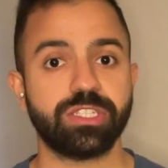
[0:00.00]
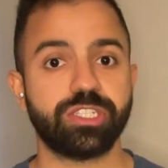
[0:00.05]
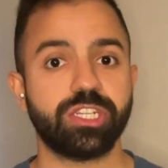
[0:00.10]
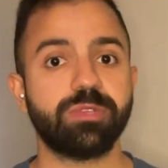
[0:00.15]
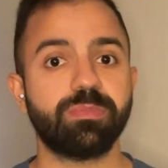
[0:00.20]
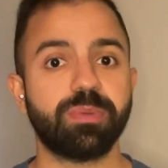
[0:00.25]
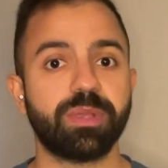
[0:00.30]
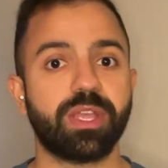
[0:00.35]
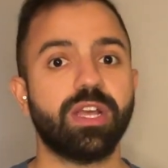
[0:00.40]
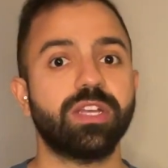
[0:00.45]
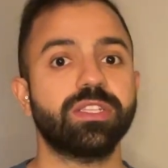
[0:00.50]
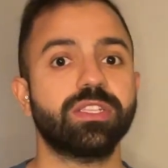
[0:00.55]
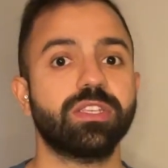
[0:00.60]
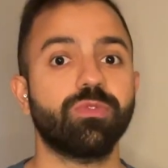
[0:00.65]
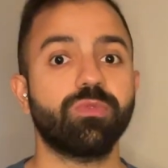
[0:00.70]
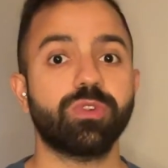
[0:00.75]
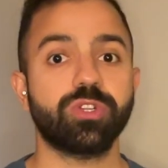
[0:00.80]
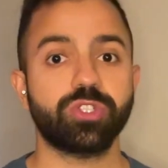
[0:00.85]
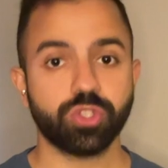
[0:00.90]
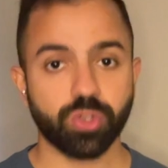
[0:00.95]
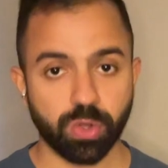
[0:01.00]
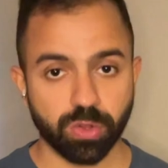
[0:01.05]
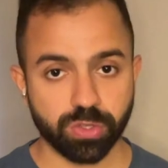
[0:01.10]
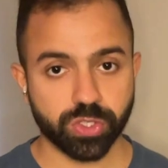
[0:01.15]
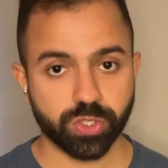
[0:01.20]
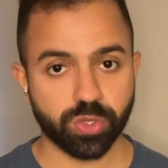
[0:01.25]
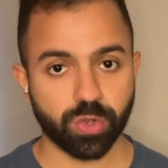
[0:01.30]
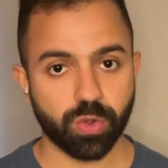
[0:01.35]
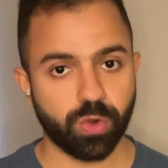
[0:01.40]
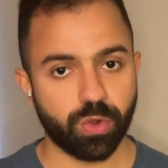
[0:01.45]
just because you were told
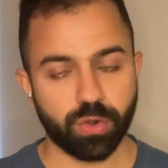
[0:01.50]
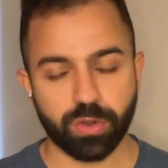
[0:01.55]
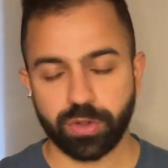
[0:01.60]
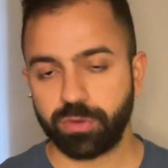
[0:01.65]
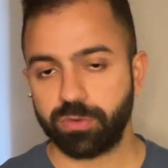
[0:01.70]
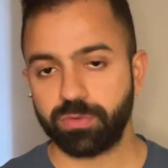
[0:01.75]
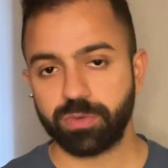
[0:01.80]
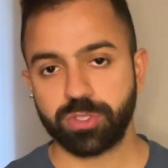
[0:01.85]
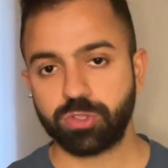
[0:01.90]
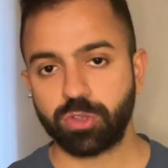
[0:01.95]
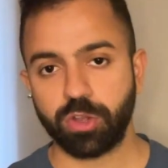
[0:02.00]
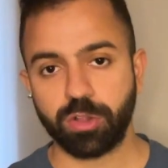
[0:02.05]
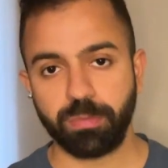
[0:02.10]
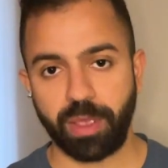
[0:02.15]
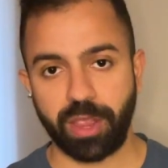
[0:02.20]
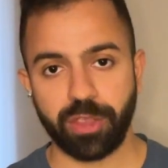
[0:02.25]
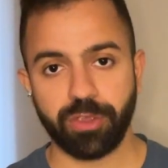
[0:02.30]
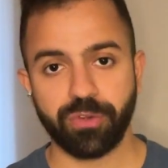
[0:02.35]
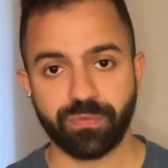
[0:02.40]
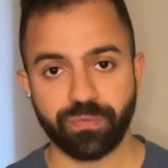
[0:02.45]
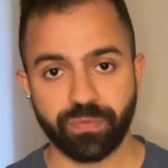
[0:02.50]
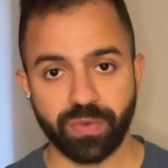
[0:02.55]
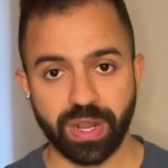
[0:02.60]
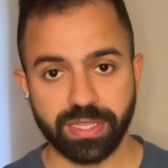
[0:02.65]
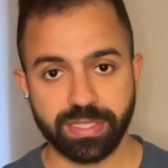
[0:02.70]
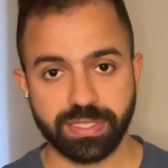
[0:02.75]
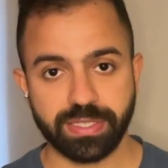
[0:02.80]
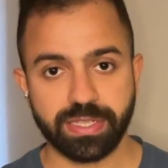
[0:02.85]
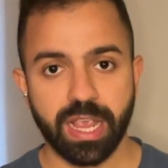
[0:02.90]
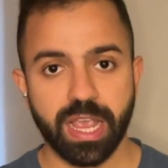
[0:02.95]
so or you were told by your
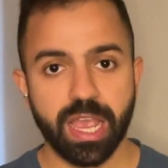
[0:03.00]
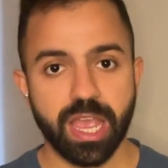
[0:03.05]
friends.